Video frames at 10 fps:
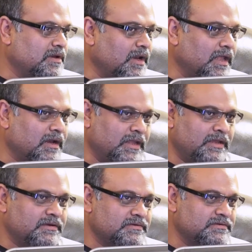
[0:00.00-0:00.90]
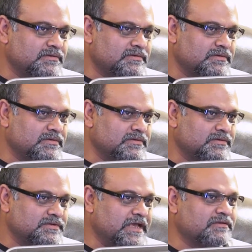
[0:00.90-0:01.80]
clearly
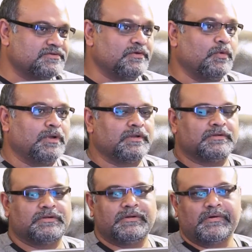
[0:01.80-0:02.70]
tells the world.